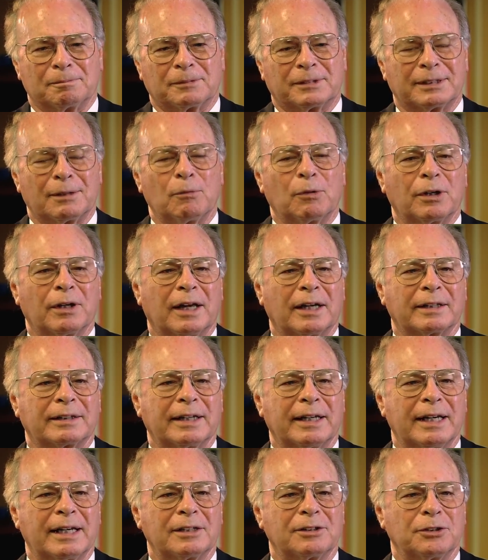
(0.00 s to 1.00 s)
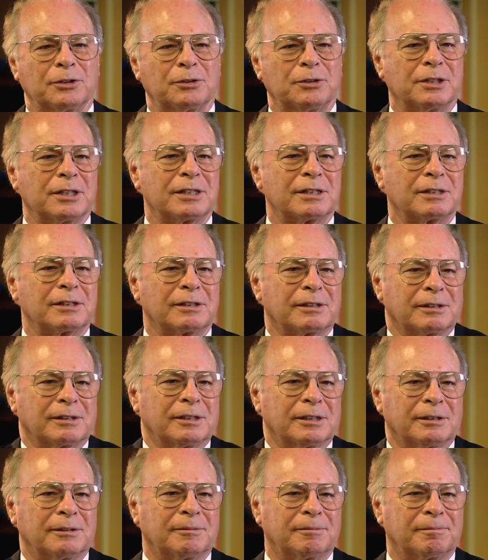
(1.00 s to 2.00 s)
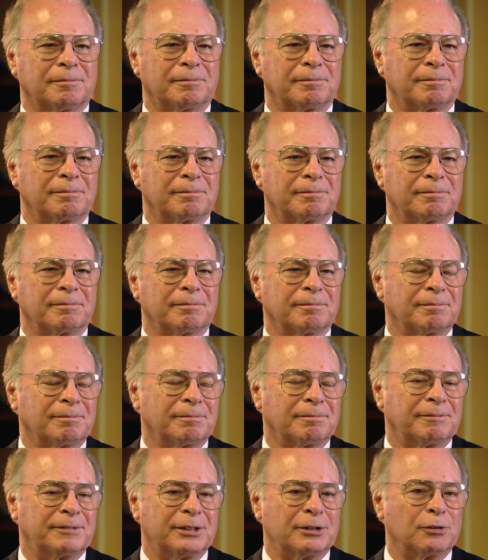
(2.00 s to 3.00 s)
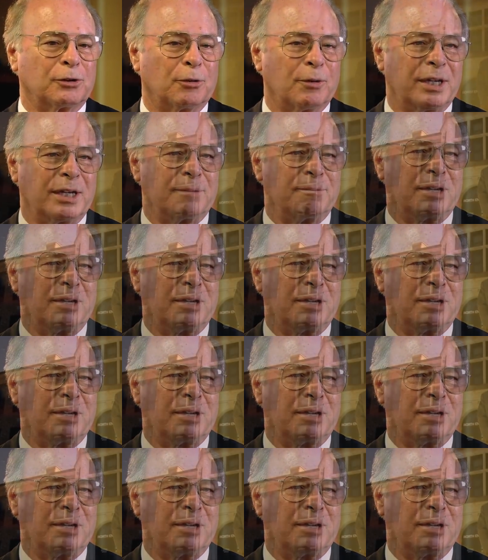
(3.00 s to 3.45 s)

someone like that, you just feel great